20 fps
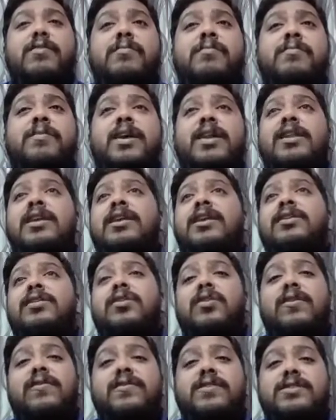many
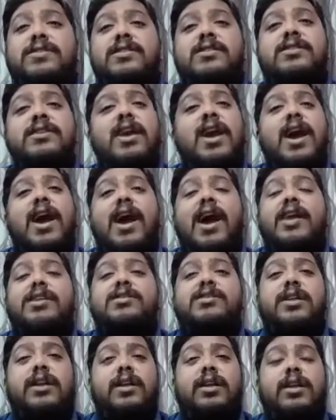other offices had
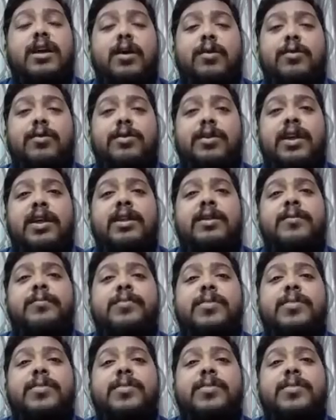shut down, right?